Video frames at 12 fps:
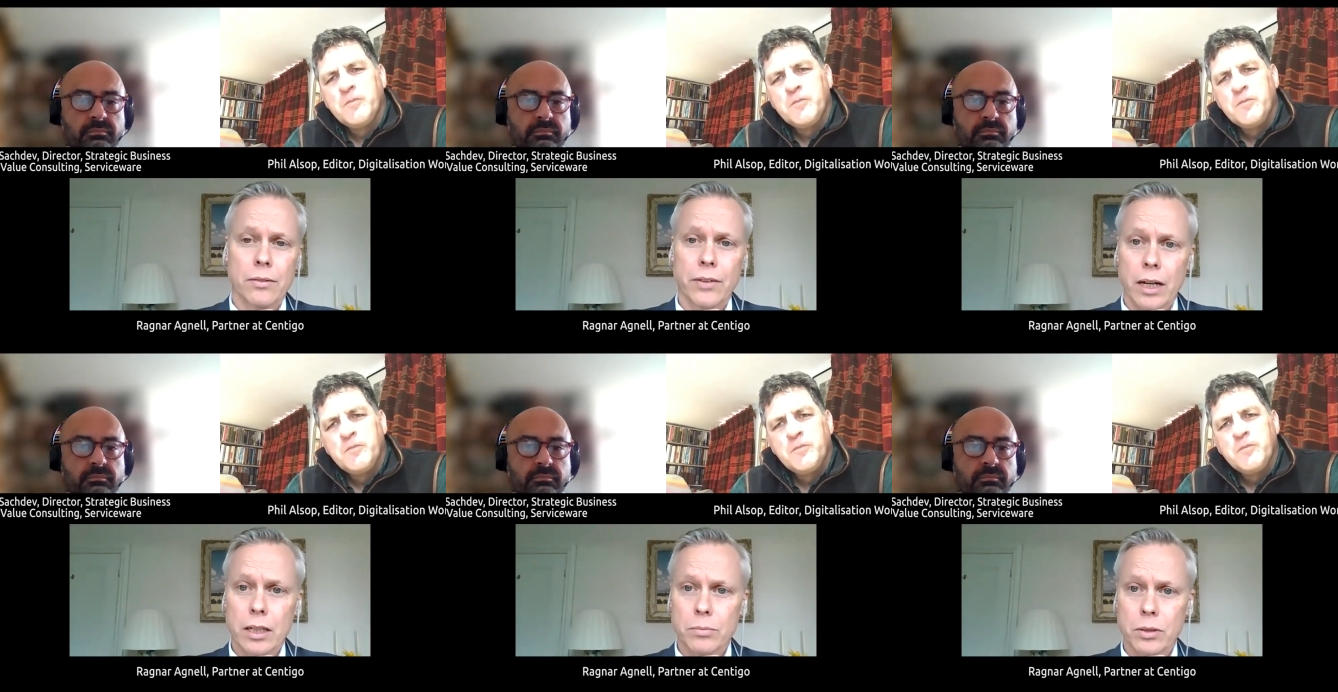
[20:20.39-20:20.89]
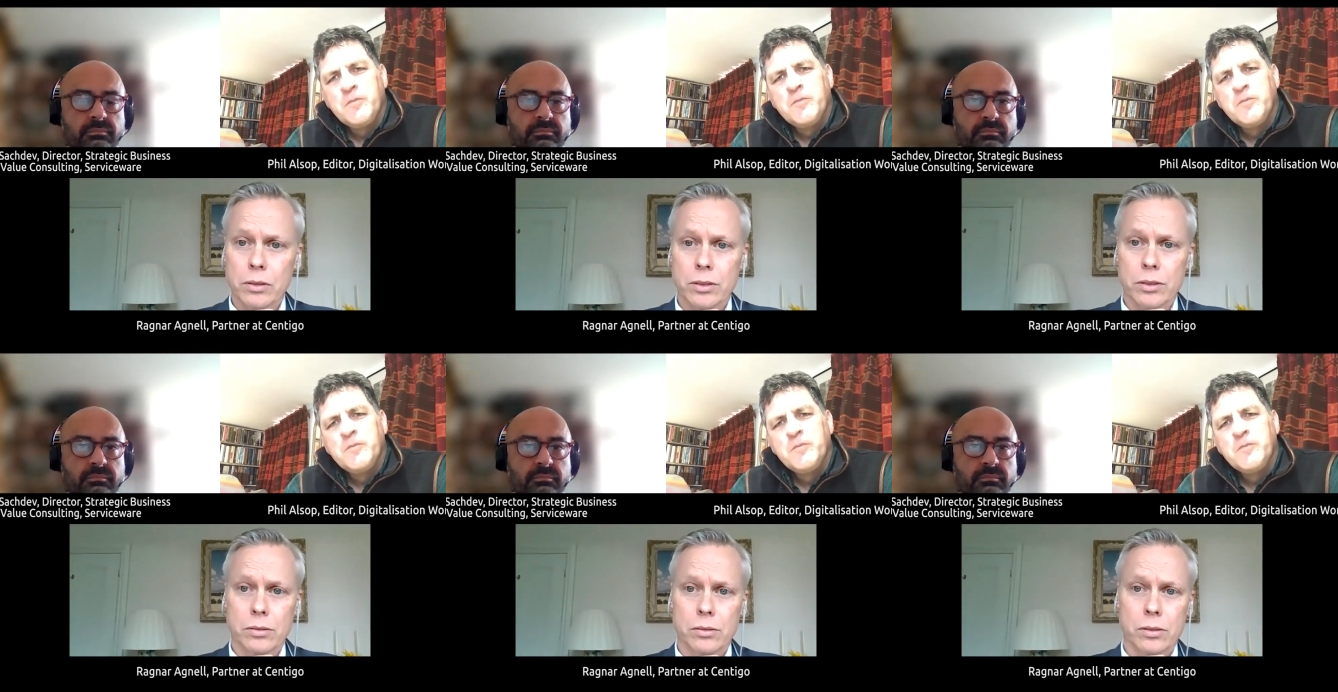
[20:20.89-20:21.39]
Speaker 1: valuable
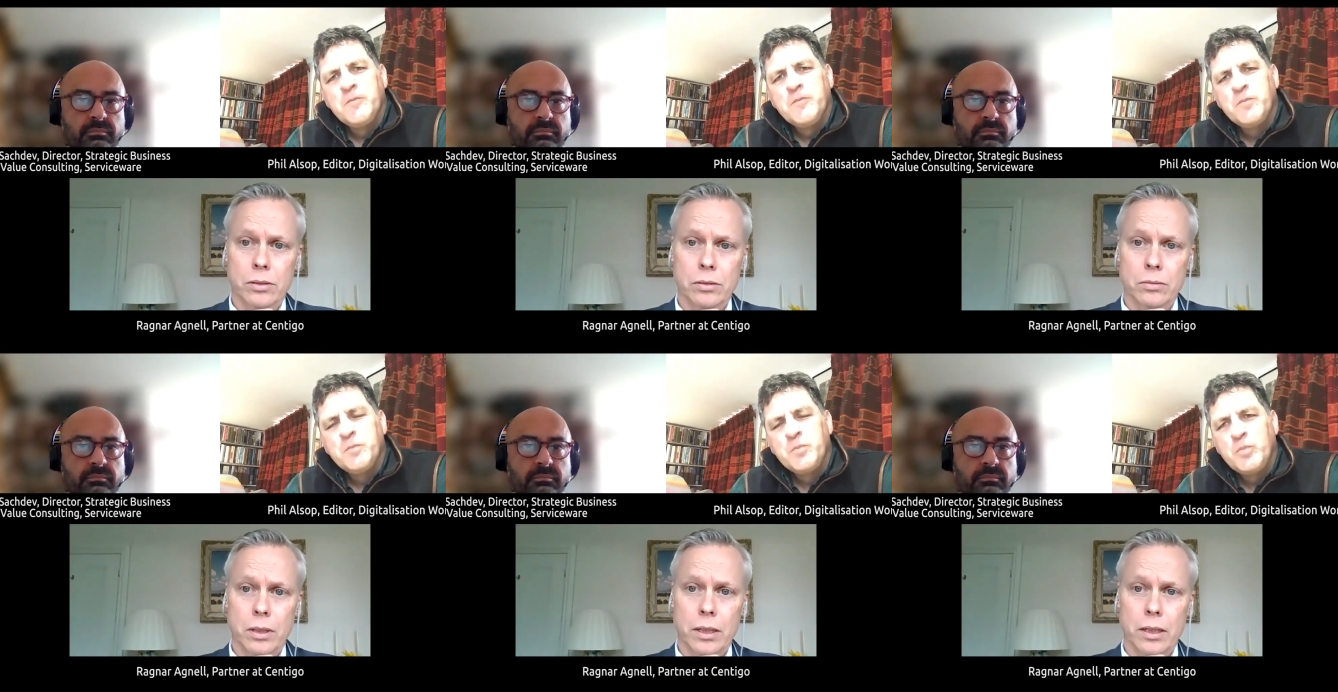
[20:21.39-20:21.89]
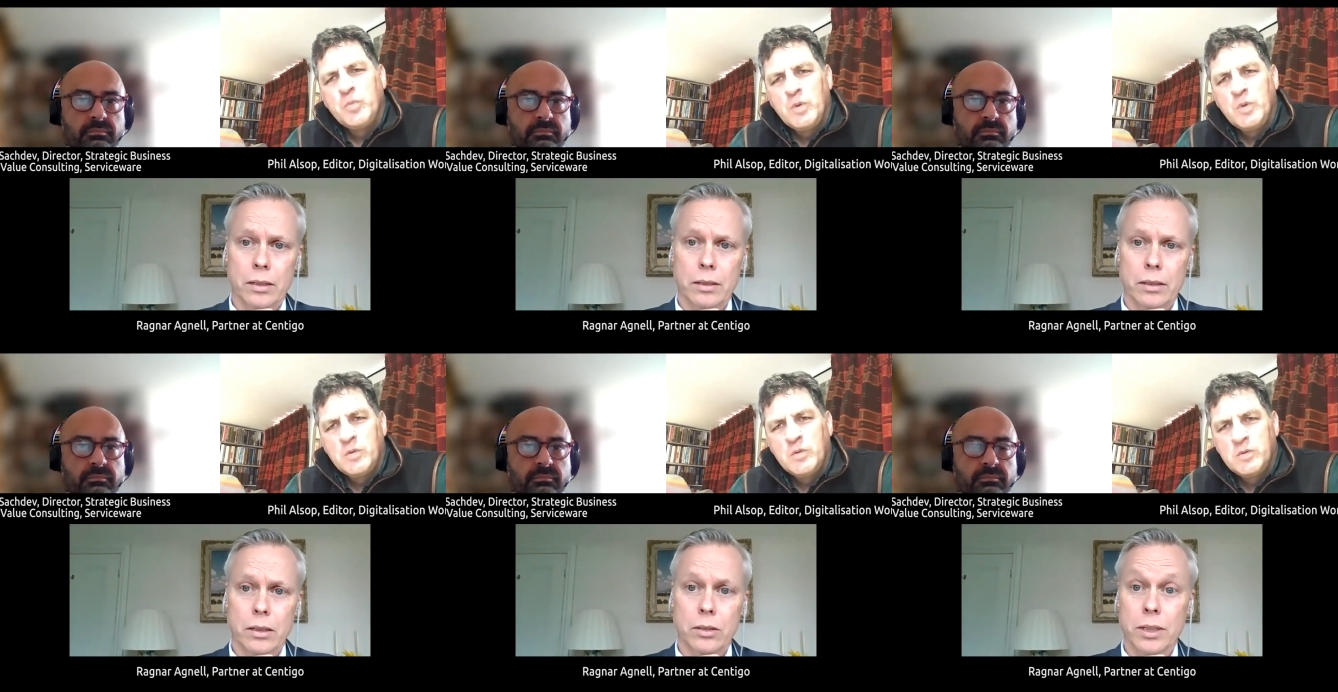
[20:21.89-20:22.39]

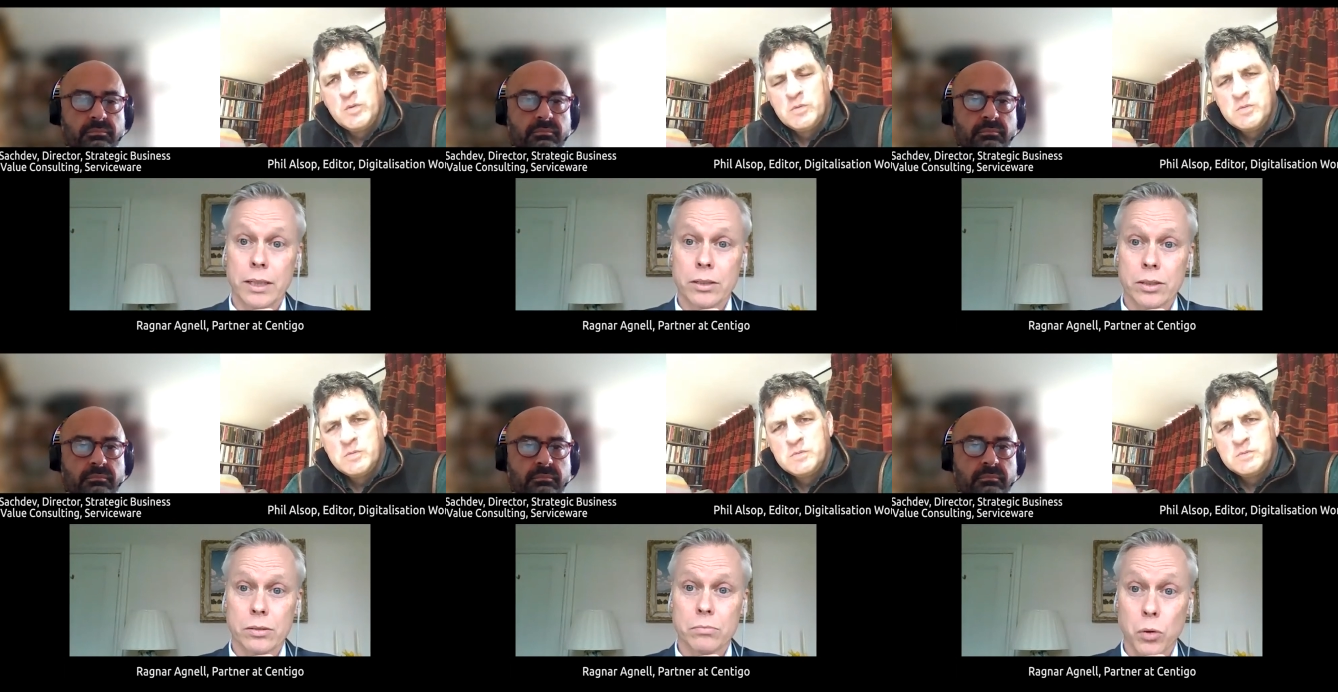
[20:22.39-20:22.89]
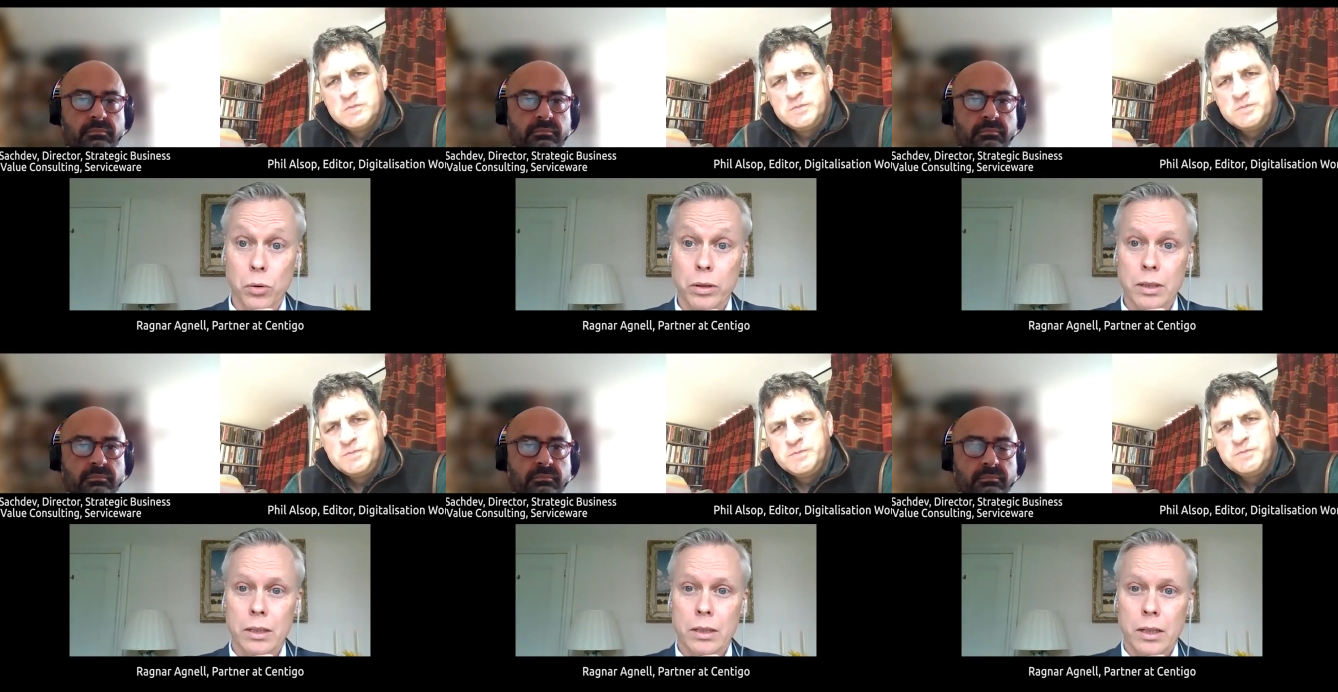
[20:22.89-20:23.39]
to look into
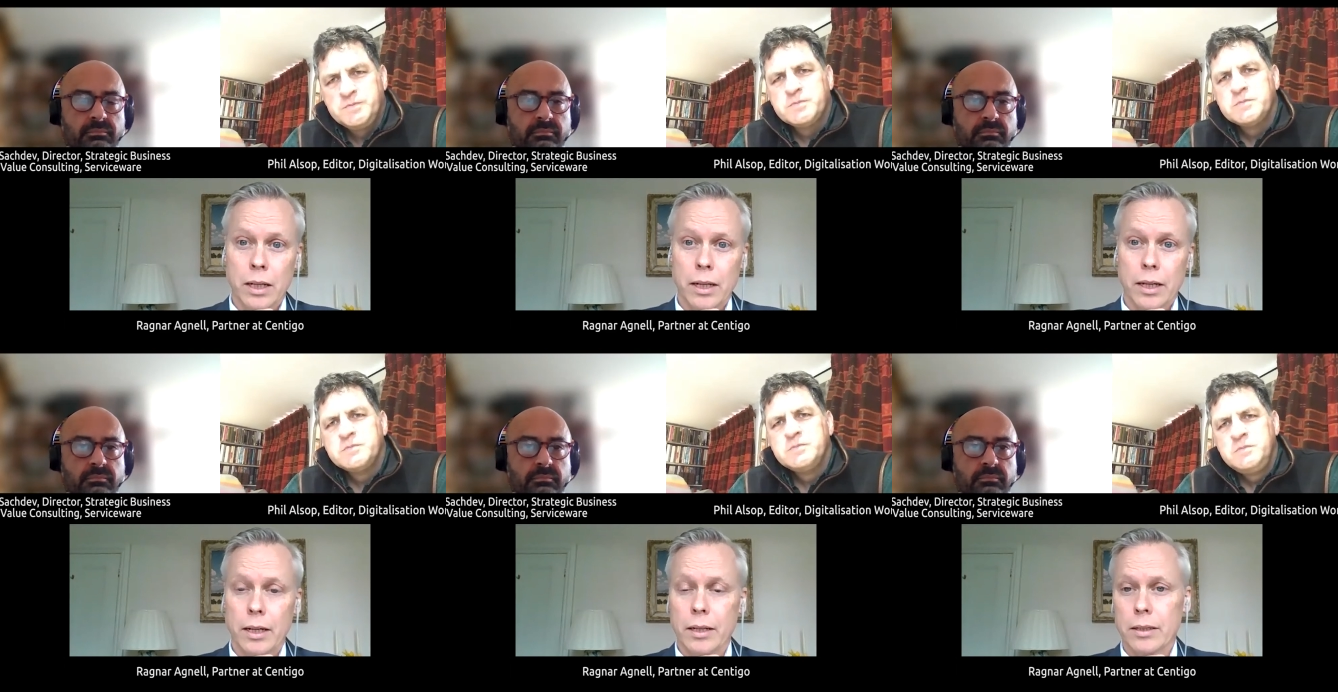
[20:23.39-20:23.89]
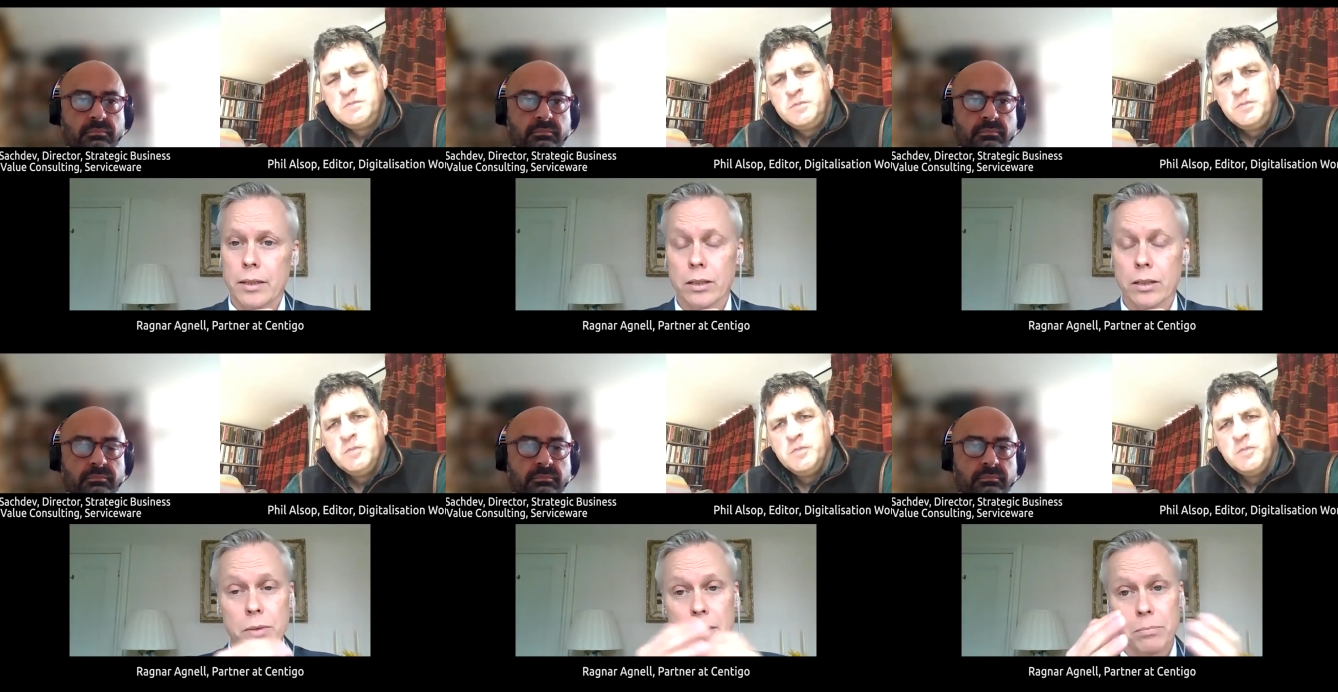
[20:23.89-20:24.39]
more, and
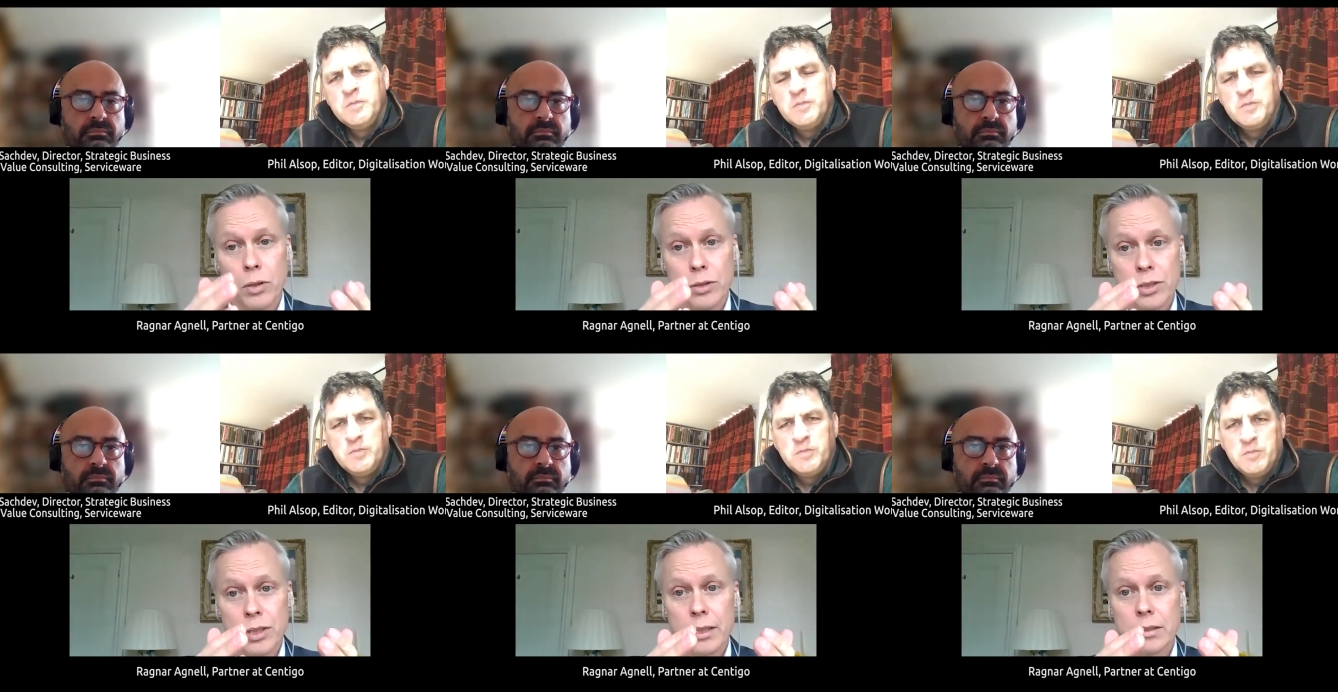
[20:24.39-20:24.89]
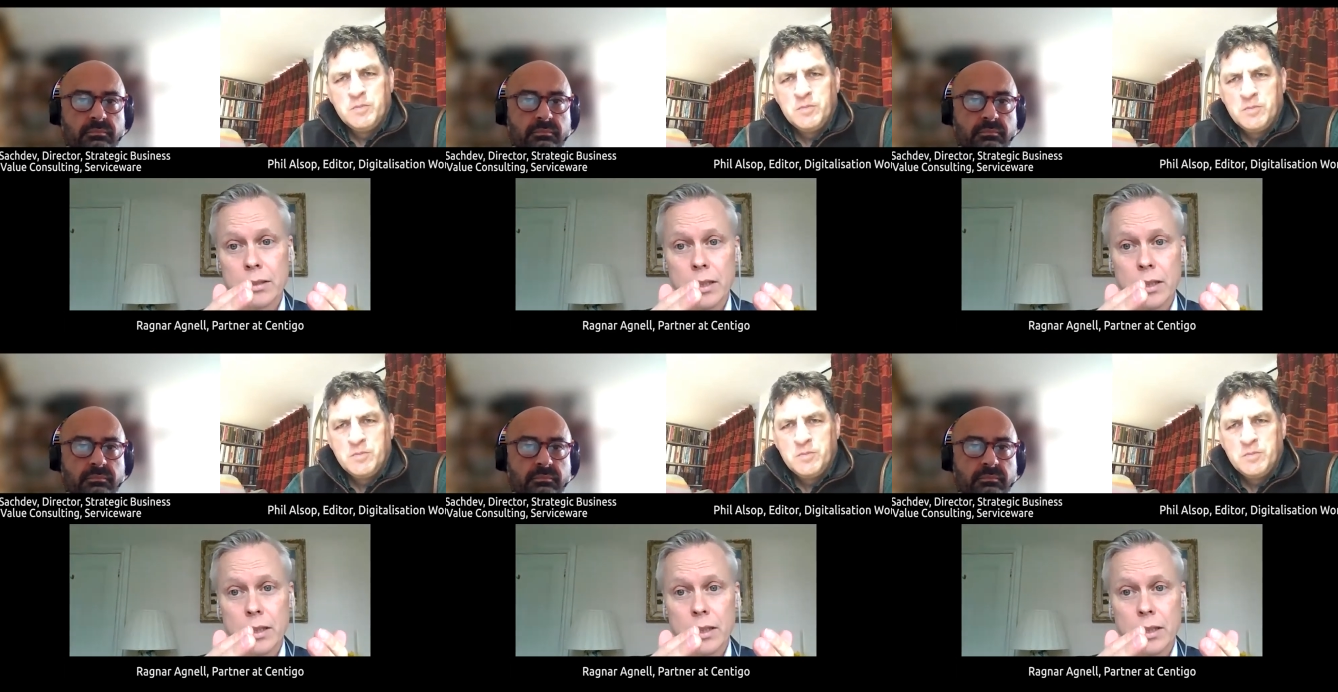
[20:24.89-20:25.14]
that can be a project.